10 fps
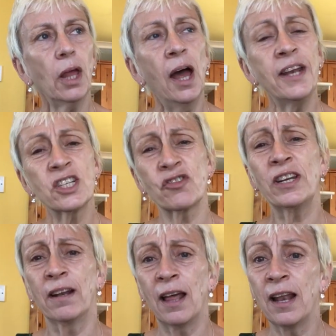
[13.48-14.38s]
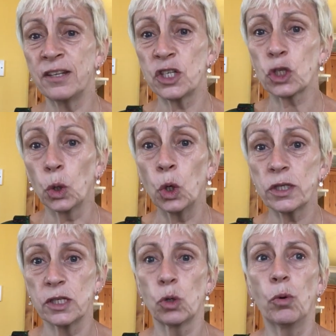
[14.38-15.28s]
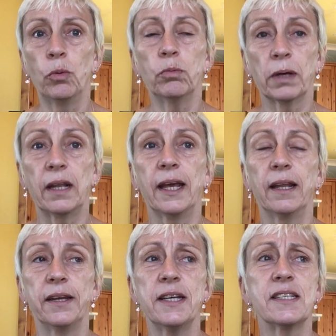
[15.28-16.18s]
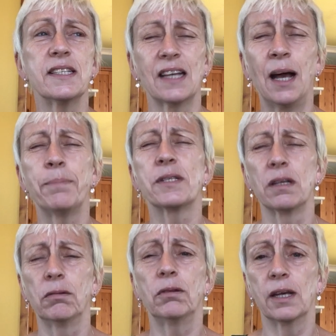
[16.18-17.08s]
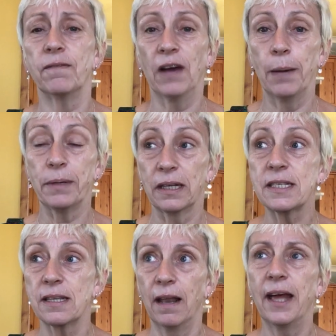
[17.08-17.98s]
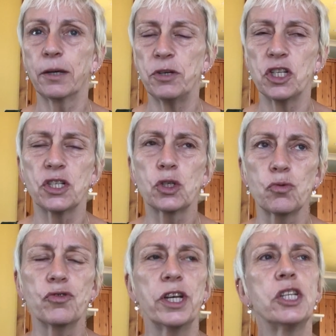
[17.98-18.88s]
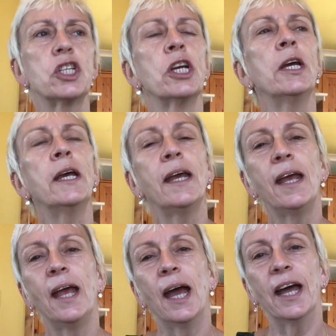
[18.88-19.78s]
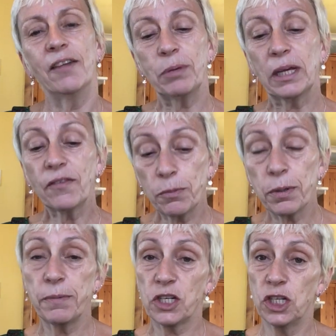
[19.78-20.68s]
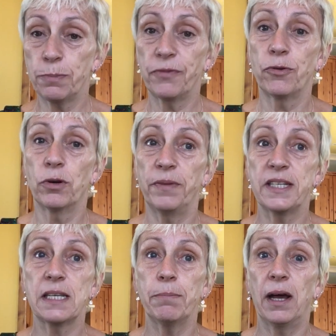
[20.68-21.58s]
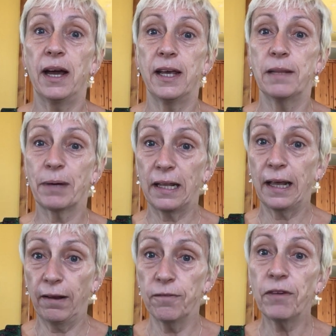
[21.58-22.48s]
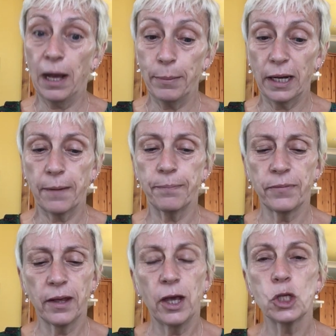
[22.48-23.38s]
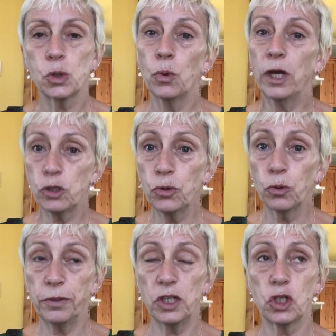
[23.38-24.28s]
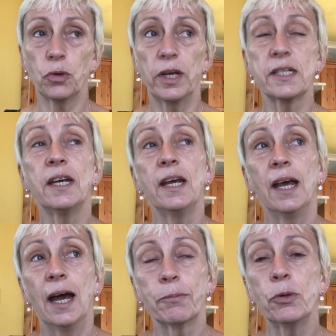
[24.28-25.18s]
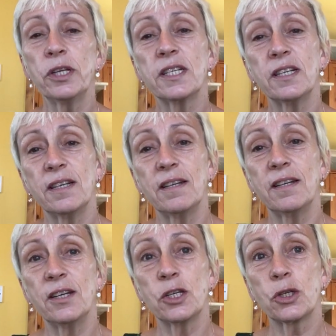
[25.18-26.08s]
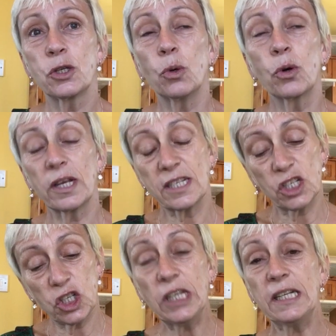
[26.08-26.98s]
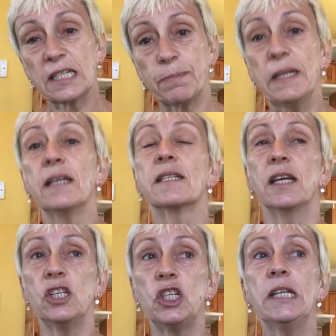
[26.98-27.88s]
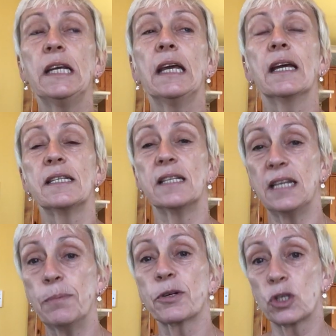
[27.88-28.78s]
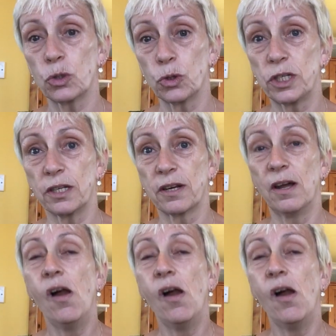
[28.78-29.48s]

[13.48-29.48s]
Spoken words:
And it's written in Lallan Scots, as all McLellan is. It's absolutely fabulous. The language is so rich. And I've been given permission to perform this by the McLellan family. So I do hope you enjoy it. I'm going to talk, this is Jeannie Speaks, and Jeannie is the neighbour's daughter.